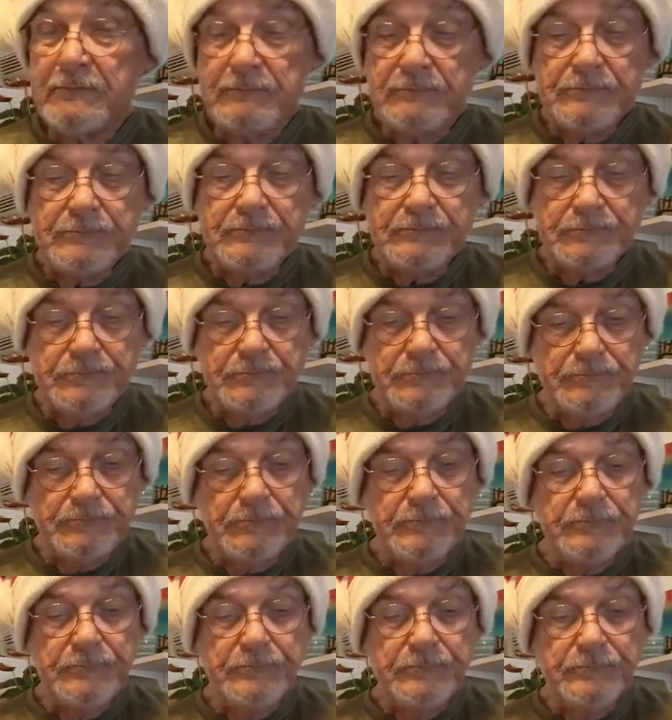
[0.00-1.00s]

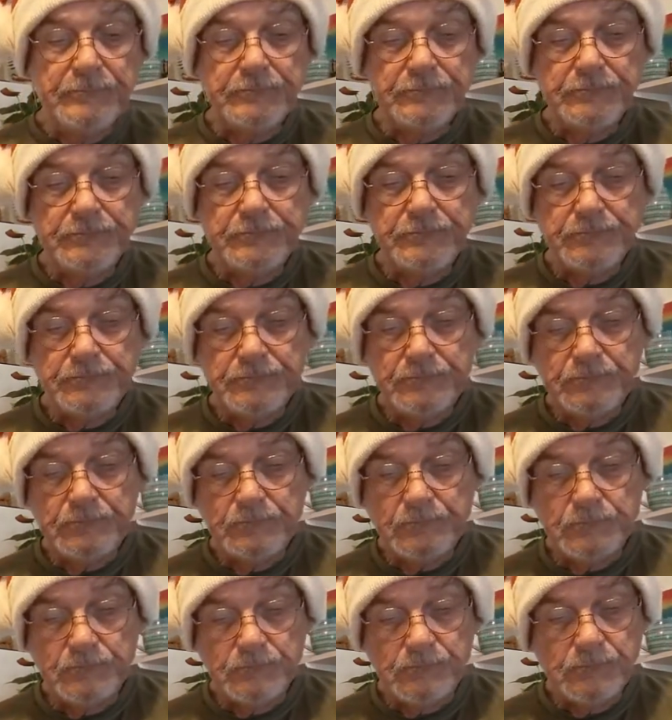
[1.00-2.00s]

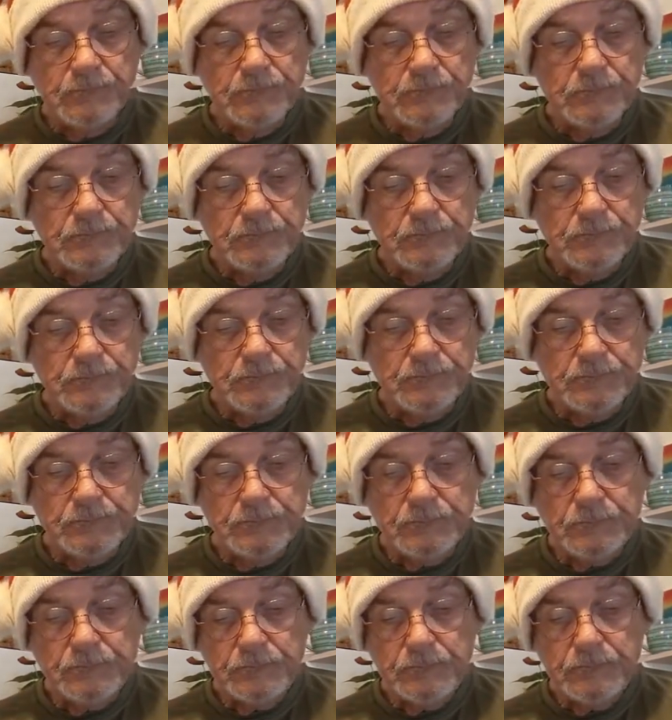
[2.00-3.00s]

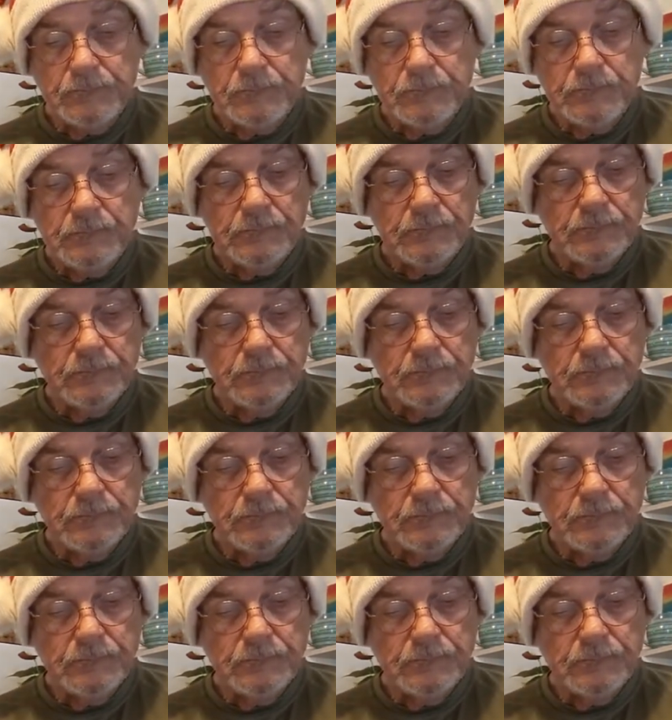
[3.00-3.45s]
No words are spoken by the person on screen.